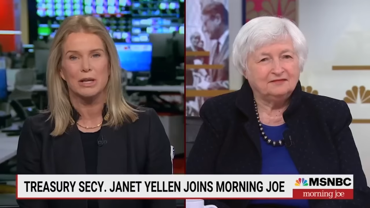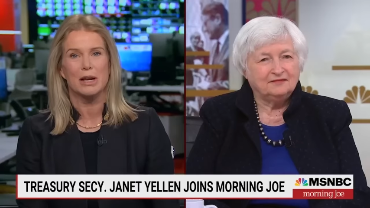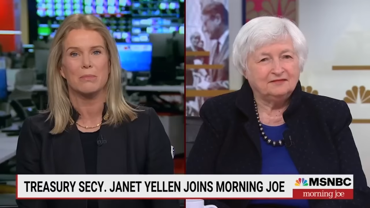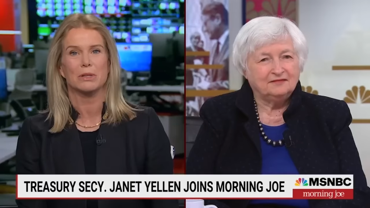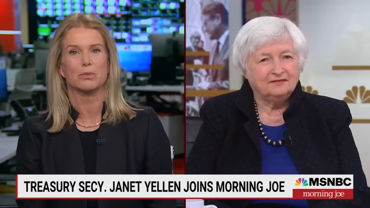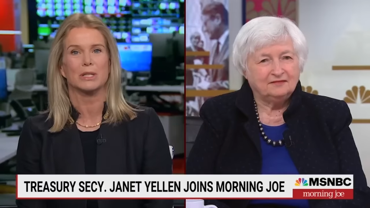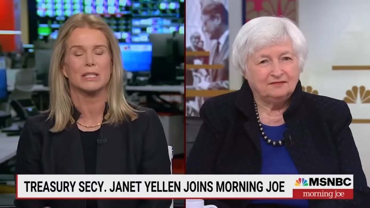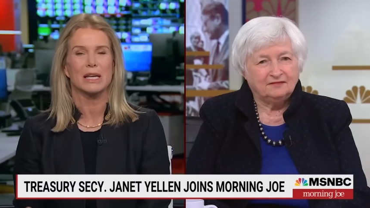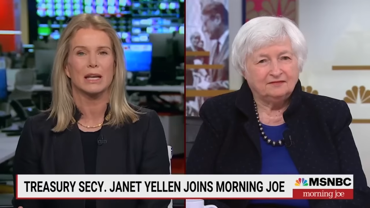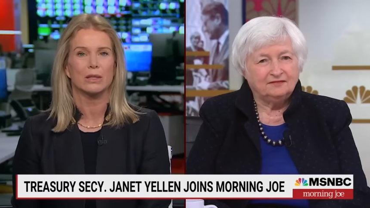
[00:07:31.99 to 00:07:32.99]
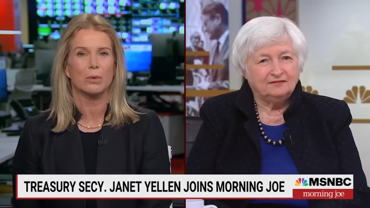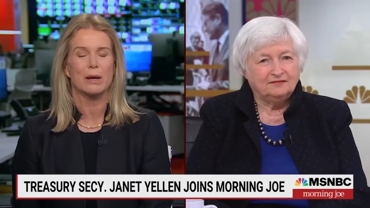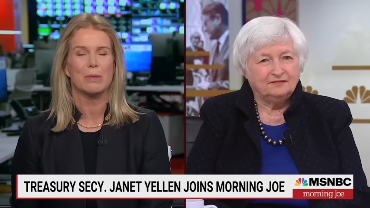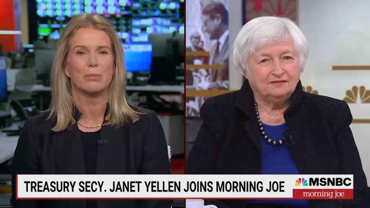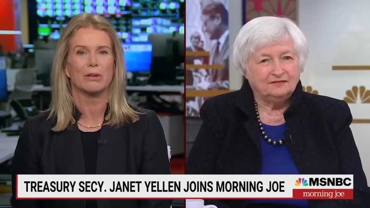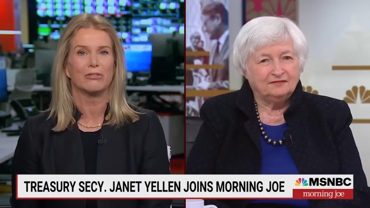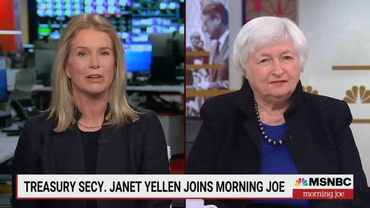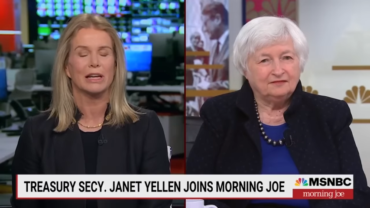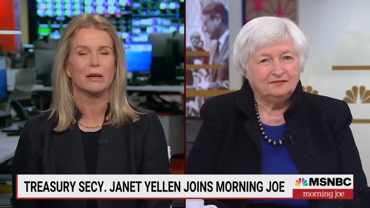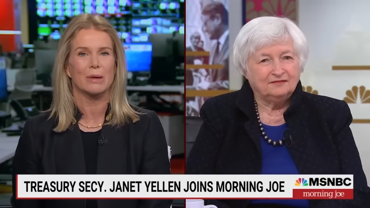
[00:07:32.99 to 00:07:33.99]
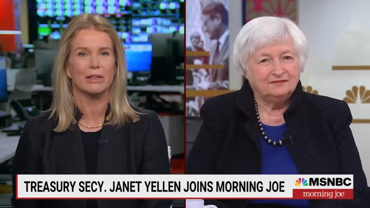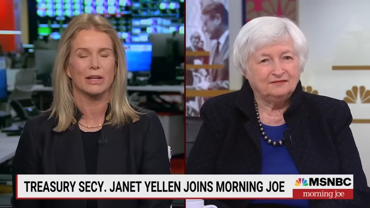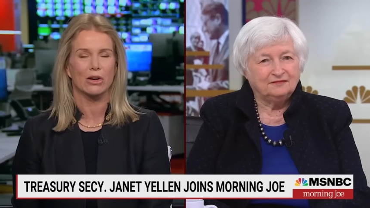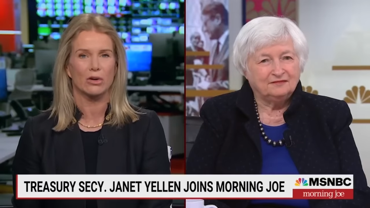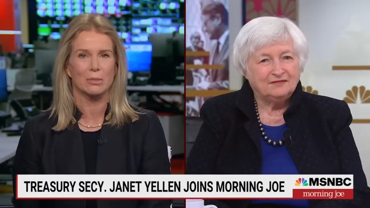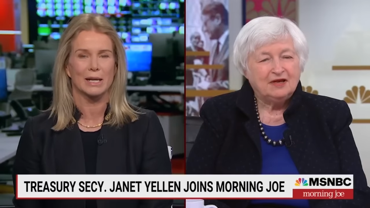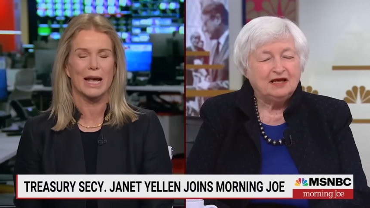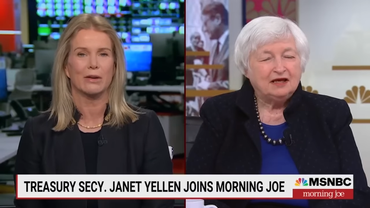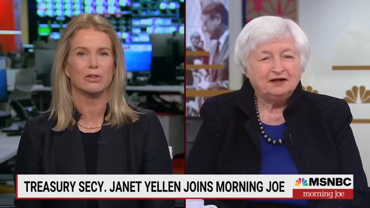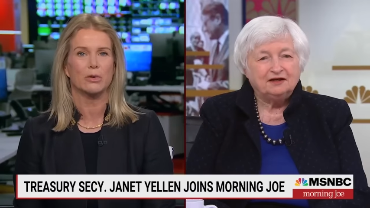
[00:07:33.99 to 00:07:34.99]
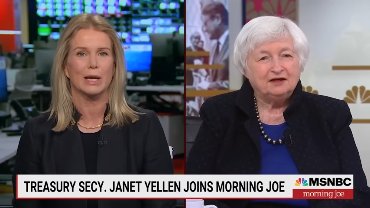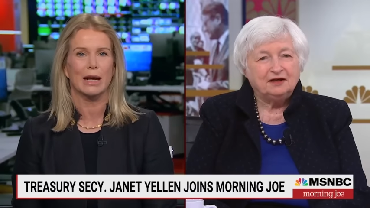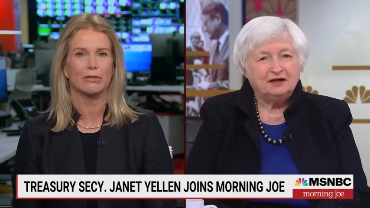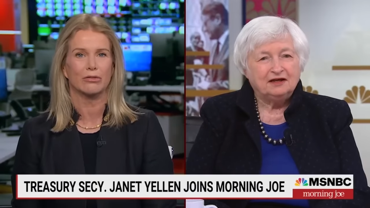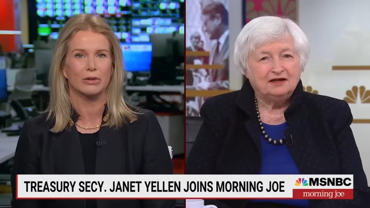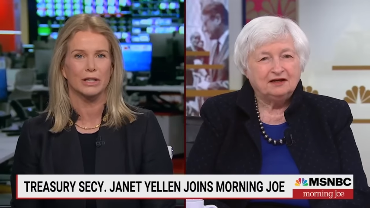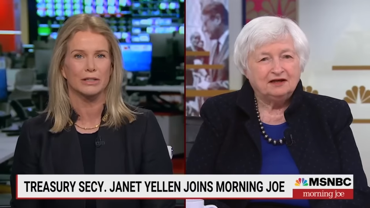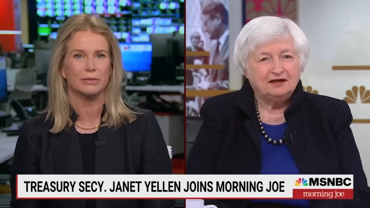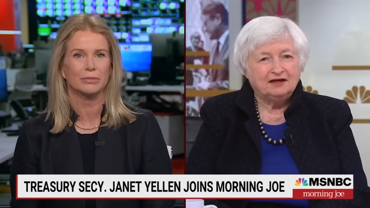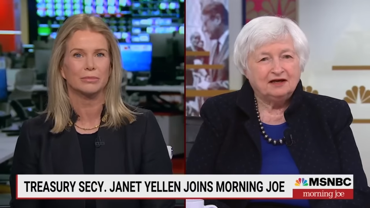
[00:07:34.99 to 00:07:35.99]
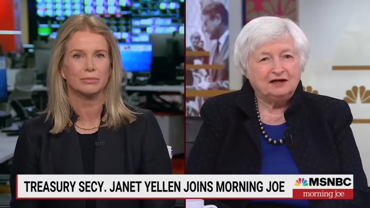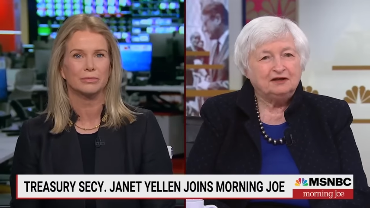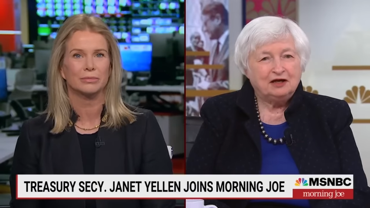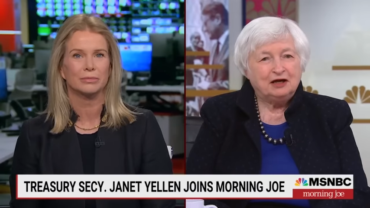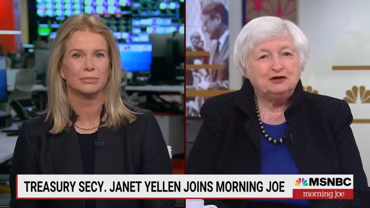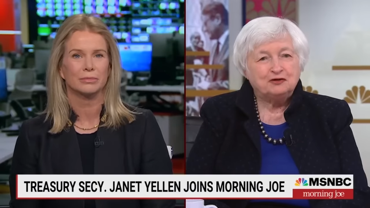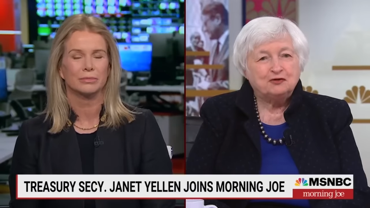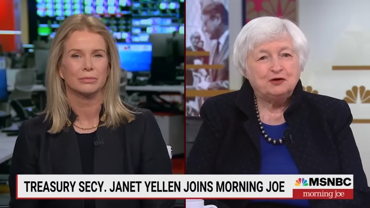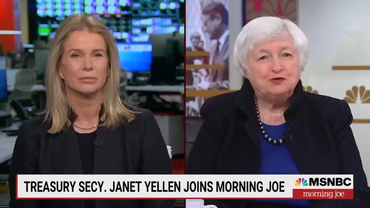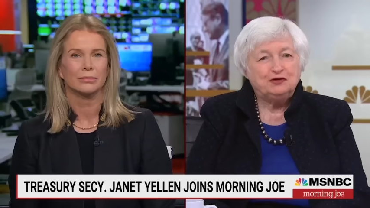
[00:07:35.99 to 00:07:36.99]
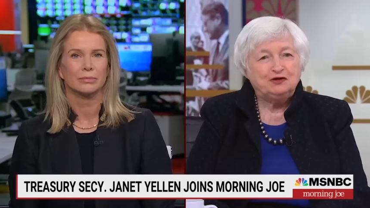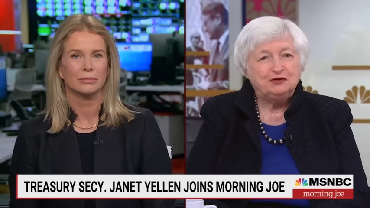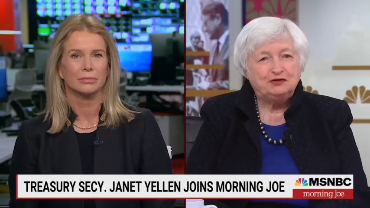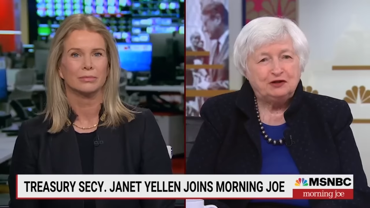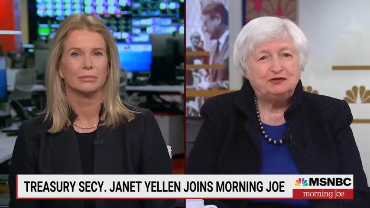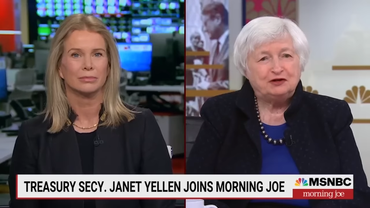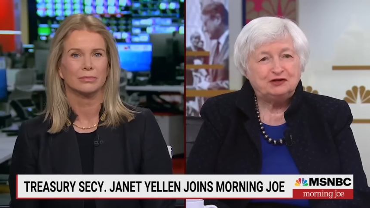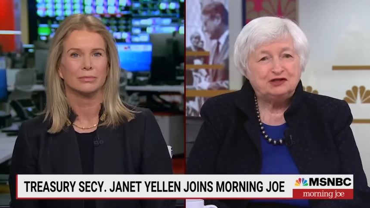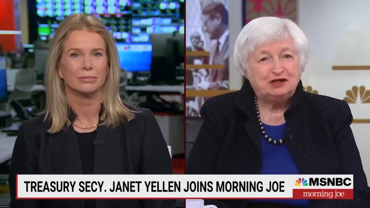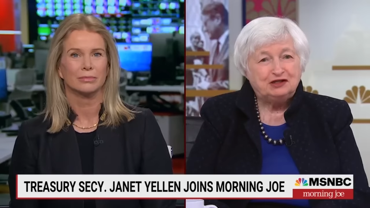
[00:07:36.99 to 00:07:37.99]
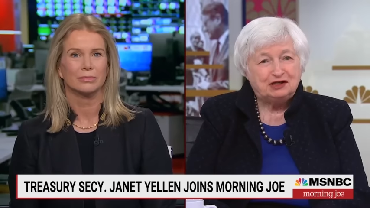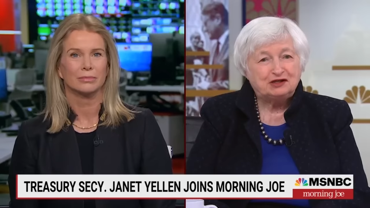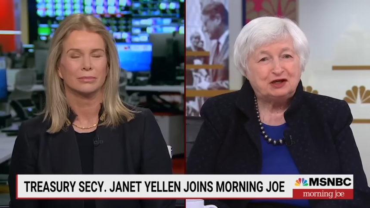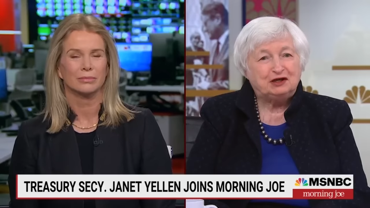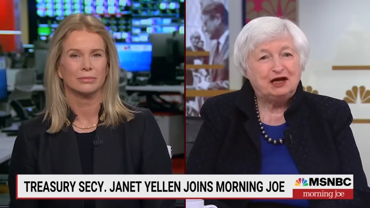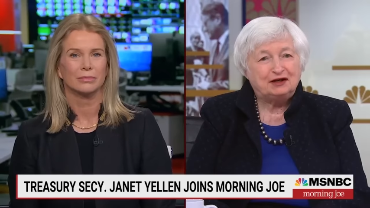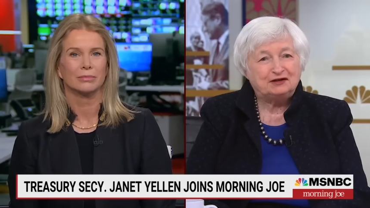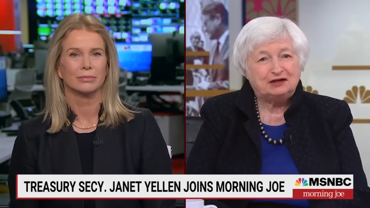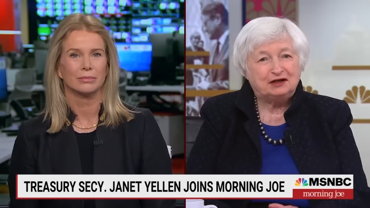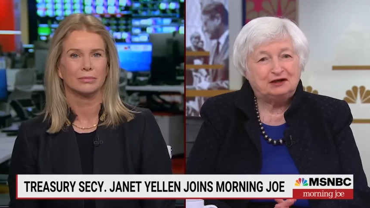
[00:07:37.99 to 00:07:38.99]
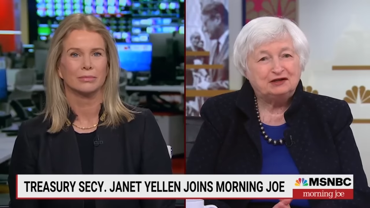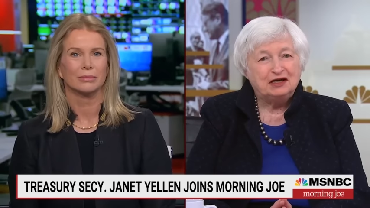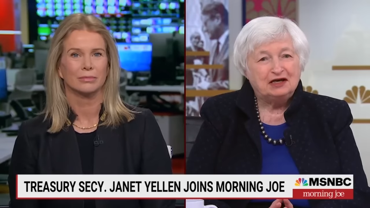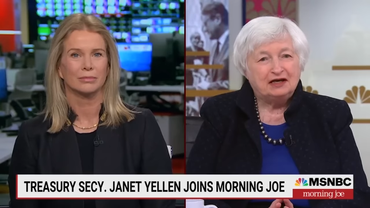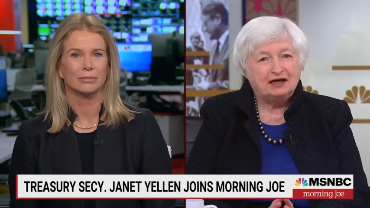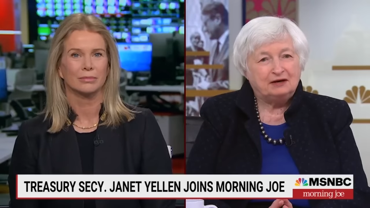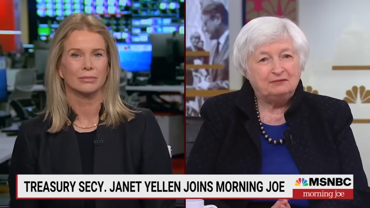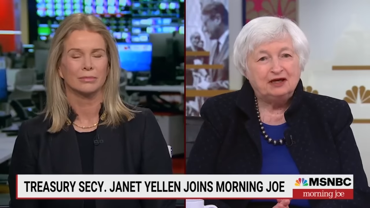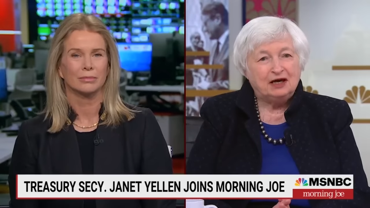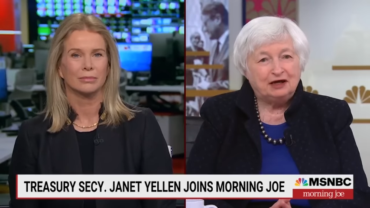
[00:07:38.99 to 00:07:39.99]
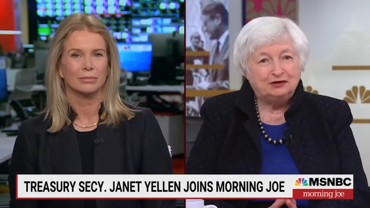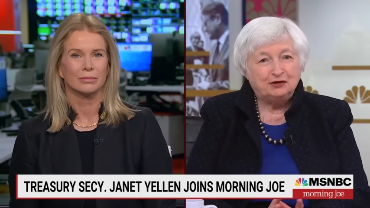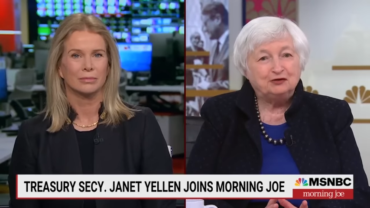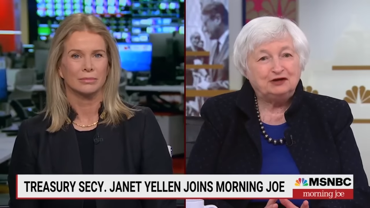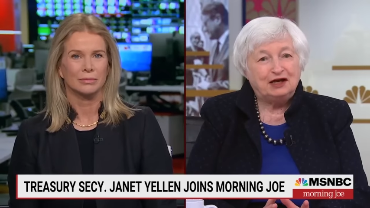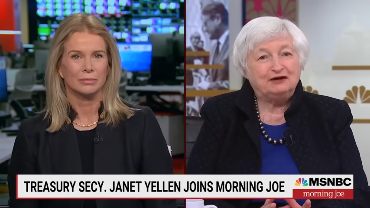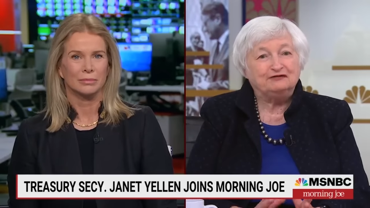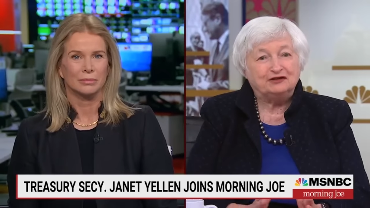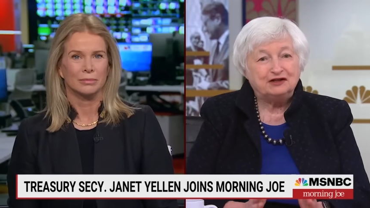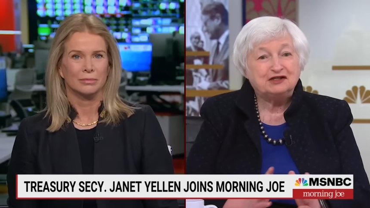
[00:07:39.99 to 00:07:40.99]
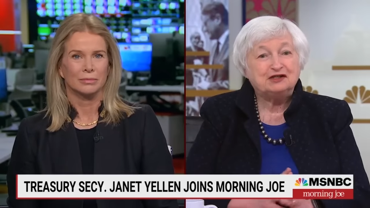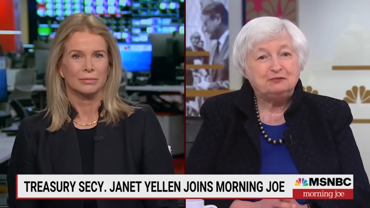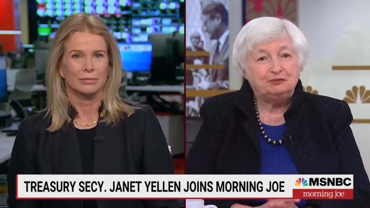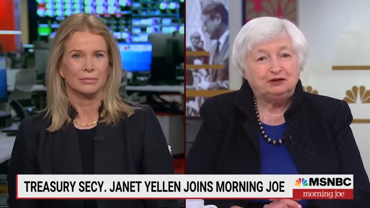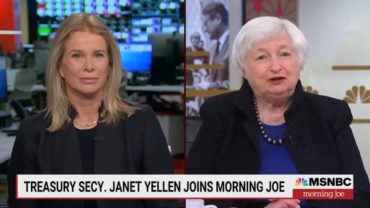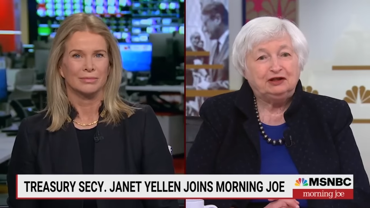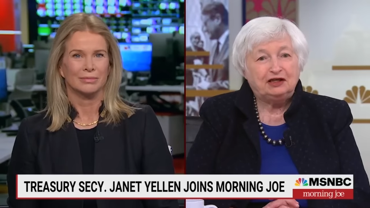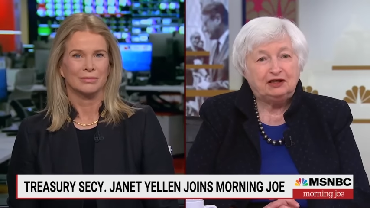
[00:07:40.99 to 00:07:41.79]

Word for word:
Speaker 1: the numbers we're seeing and the way people are feeling about the economy. And how do you I, account for it?
Speaker 2: I, I, agree with you that there's a disconnect, and um, I don't have a simple and